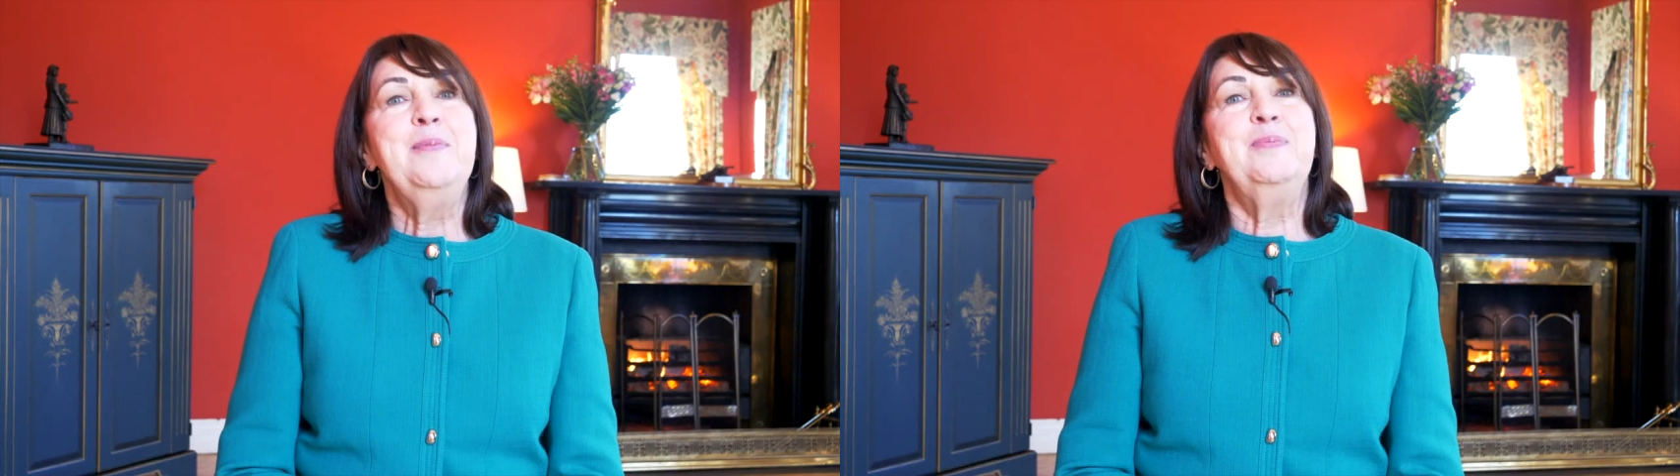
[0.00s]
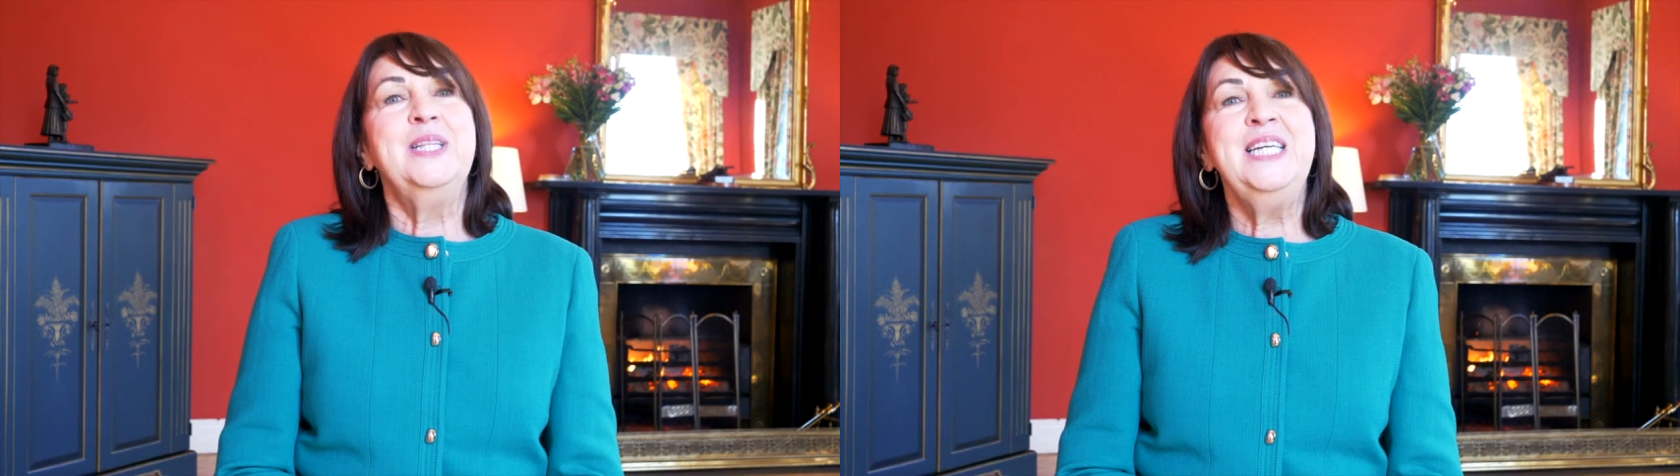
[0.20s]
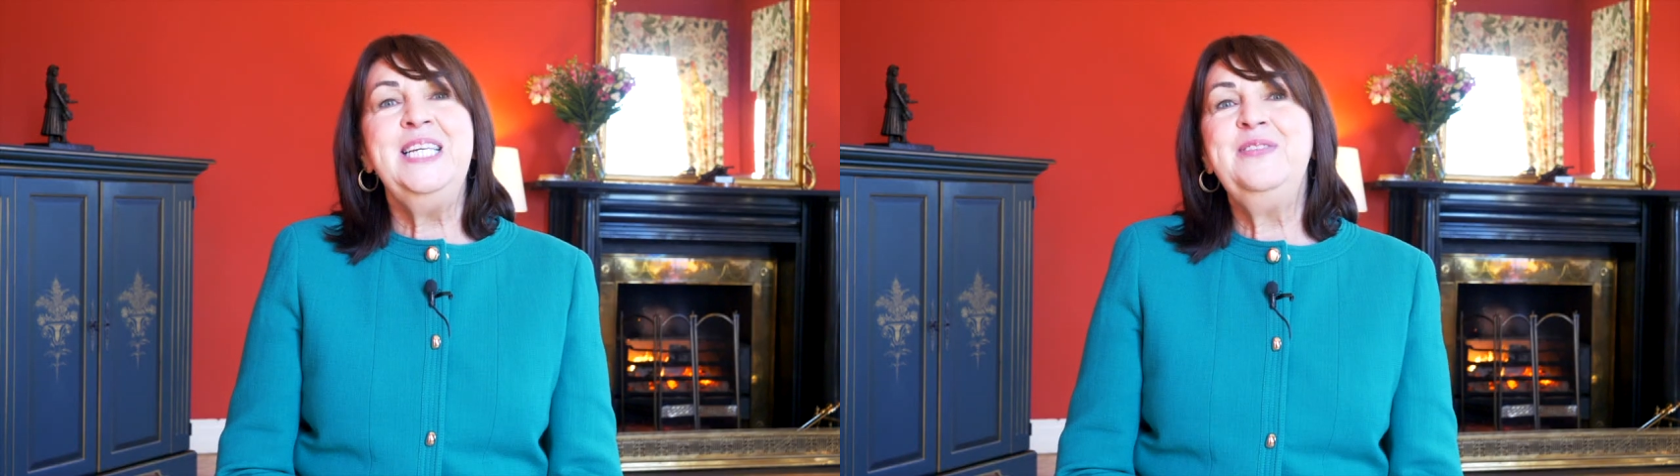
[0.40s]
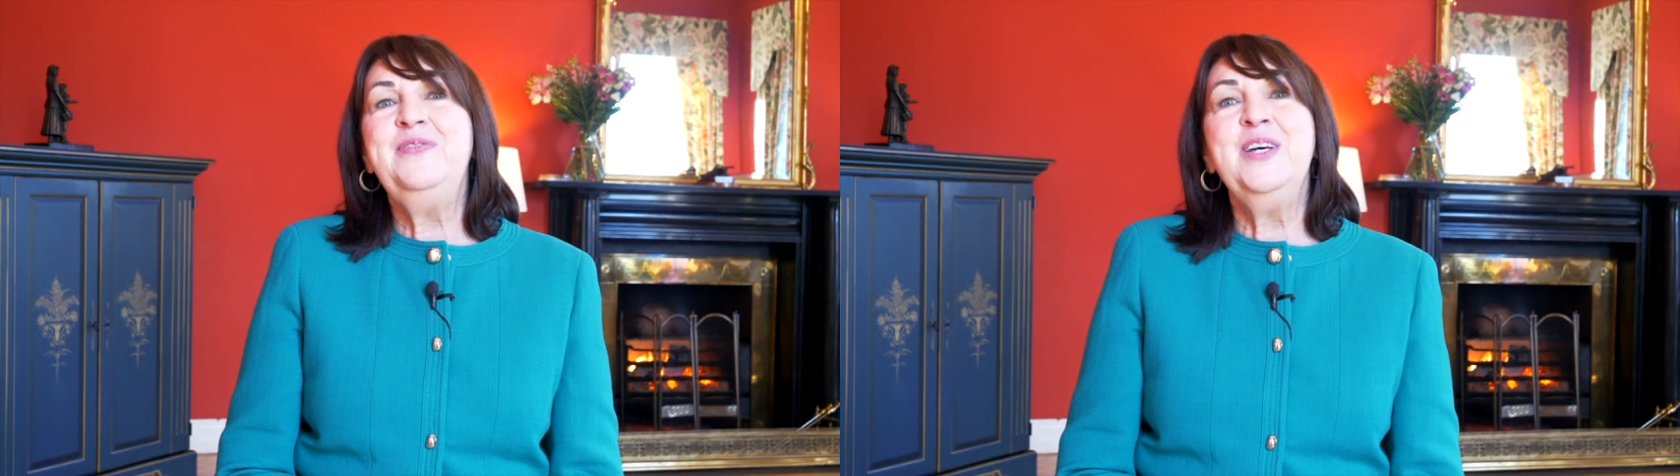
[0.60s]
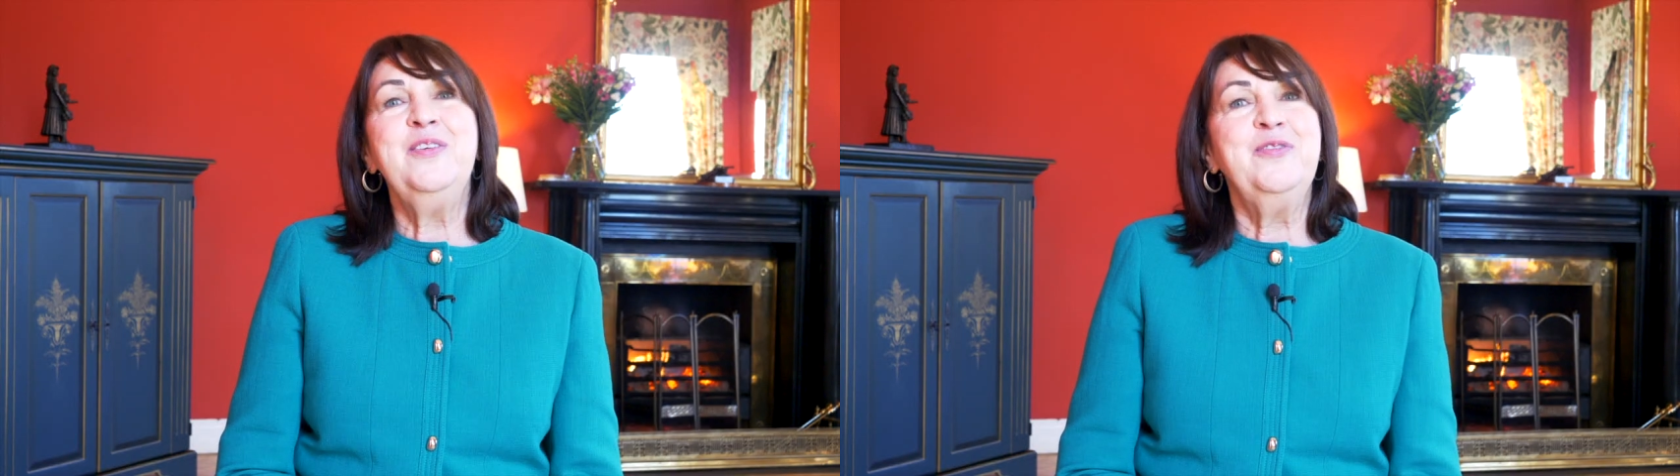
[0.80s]
Please
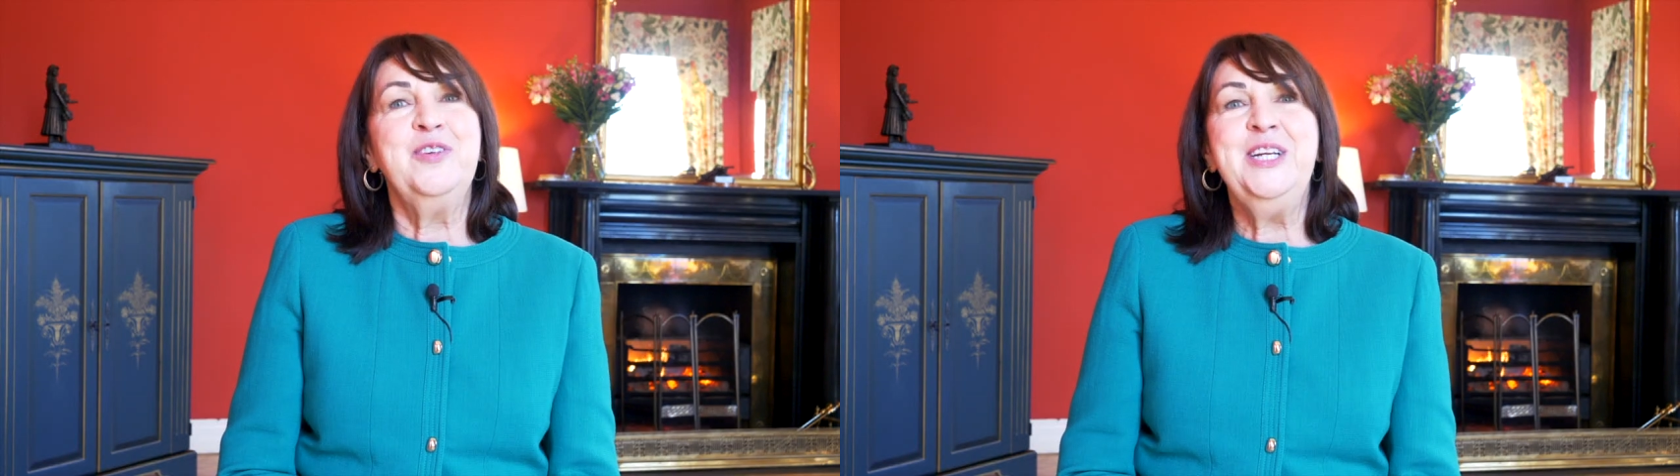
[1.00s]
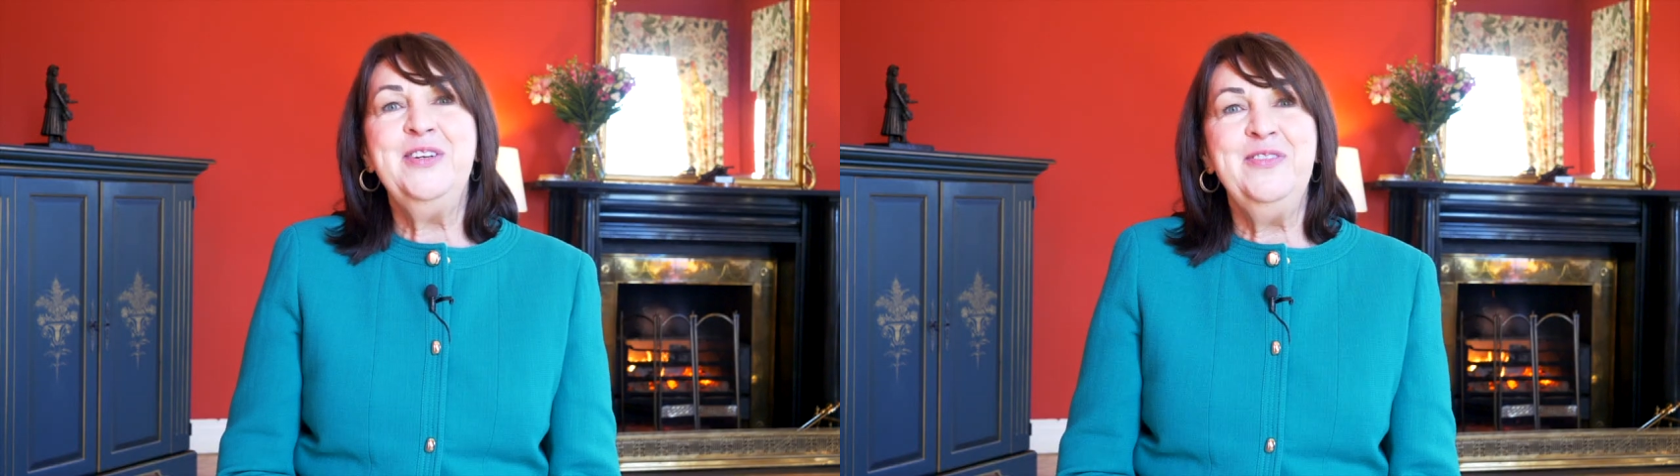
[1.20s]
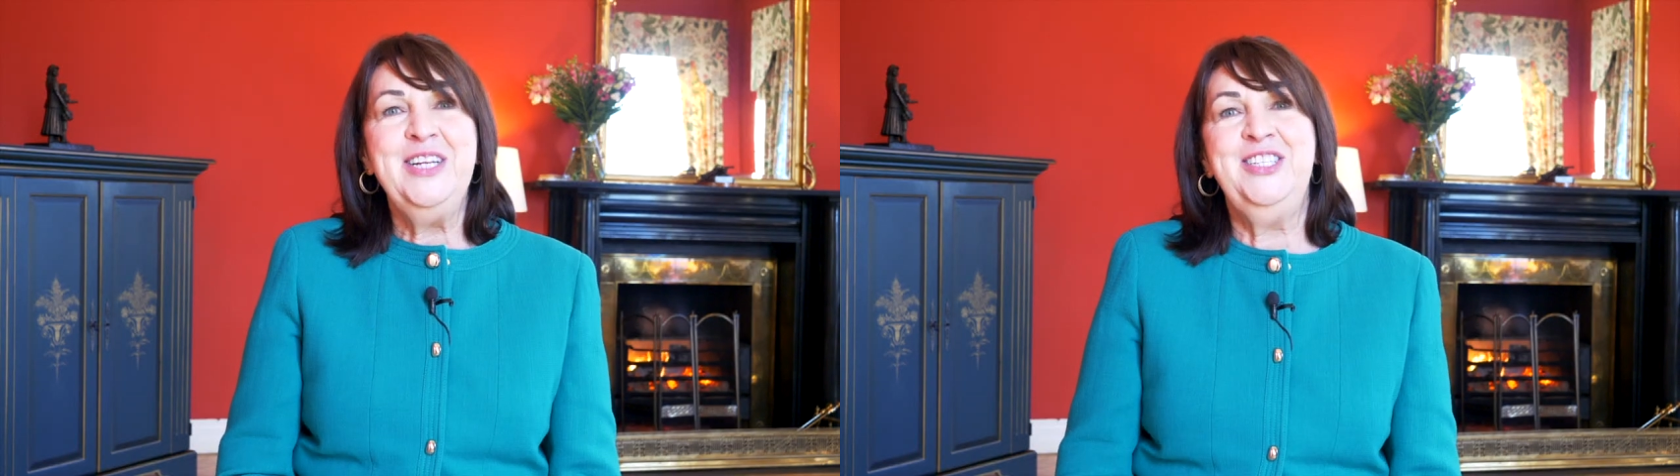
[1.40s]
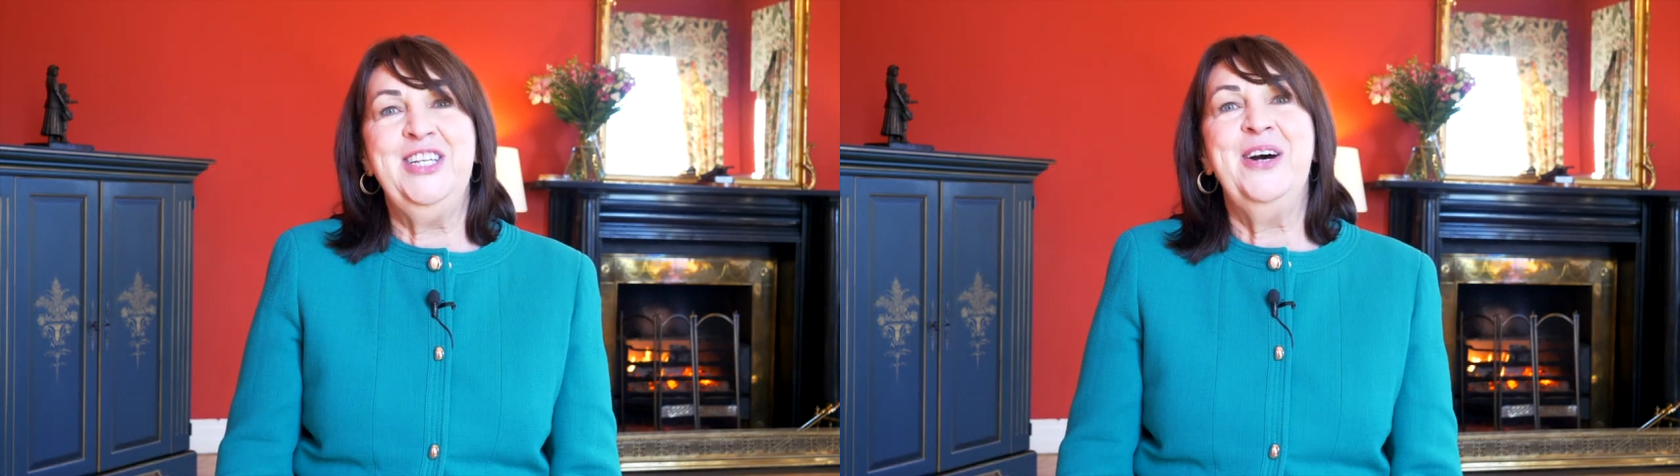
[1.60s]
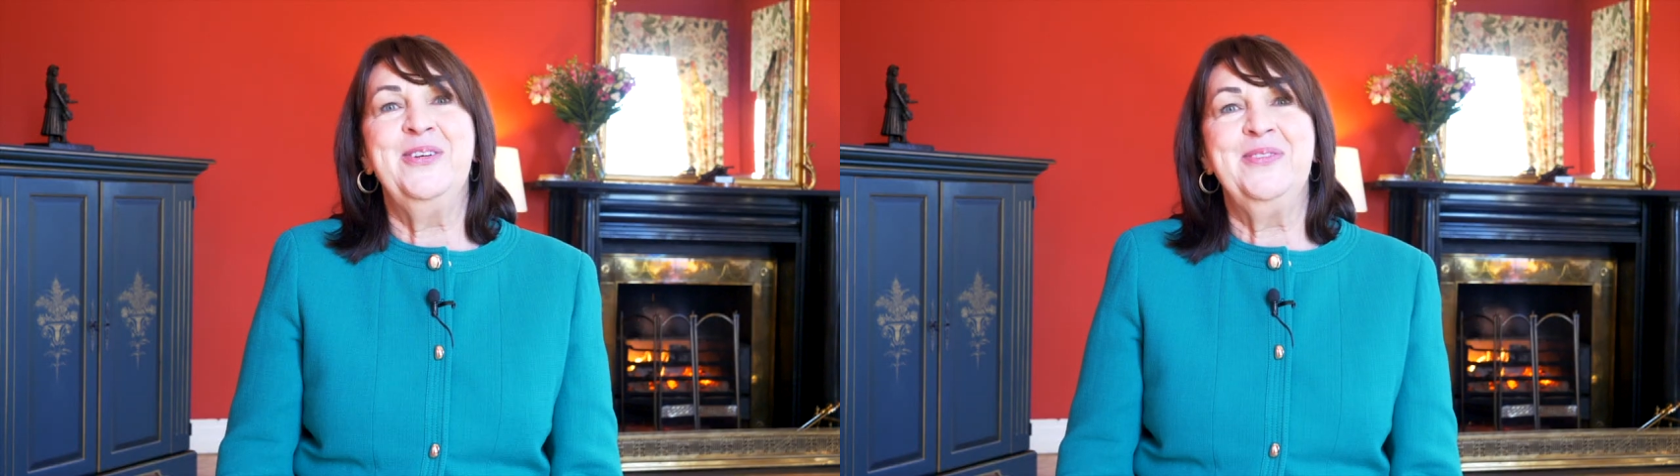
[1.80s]
feel free to reach
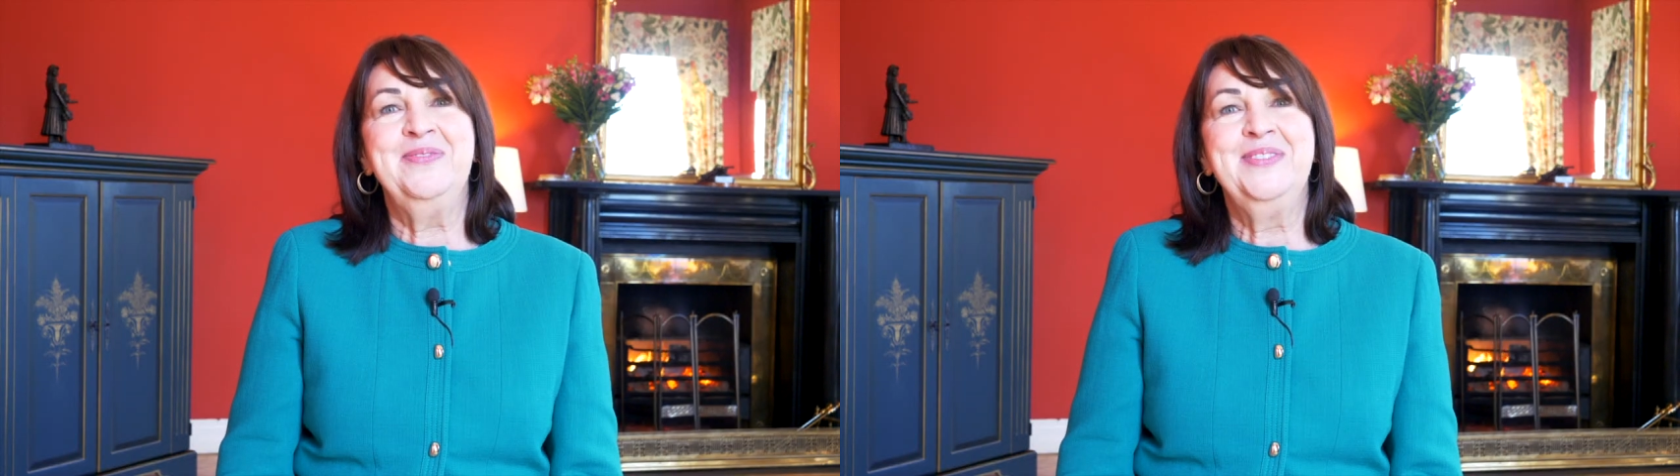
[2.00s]
out.